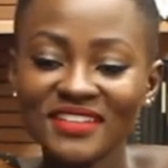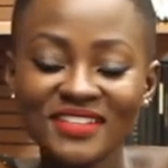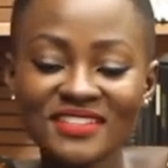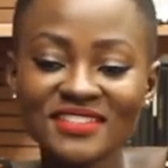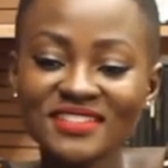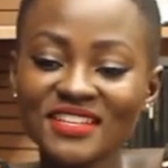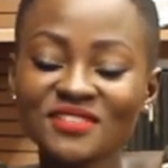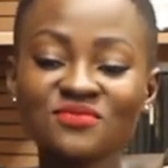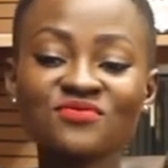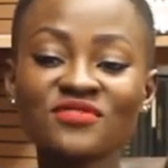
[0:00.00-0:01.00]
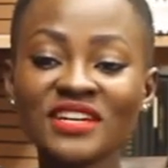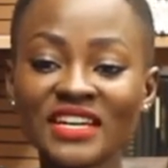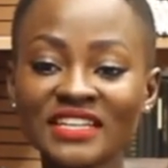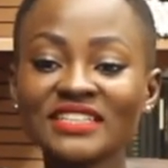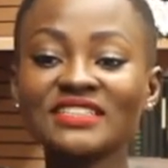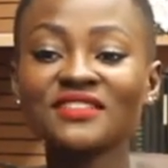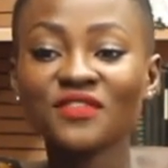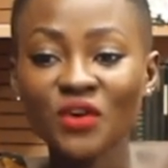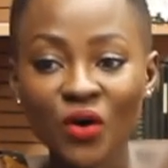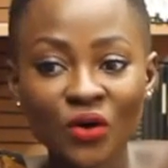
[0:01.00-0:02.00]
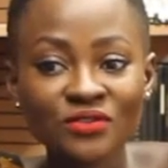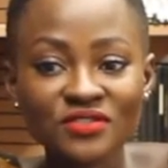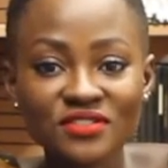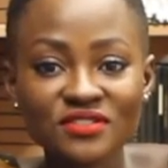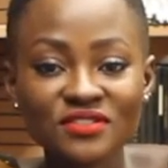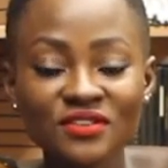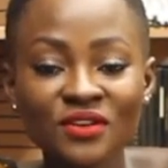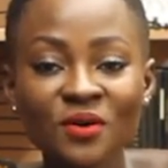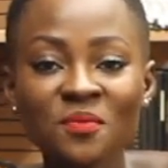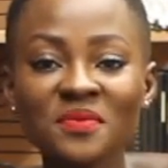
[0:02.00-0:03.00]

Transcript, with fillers: it's it's really difficult, you know.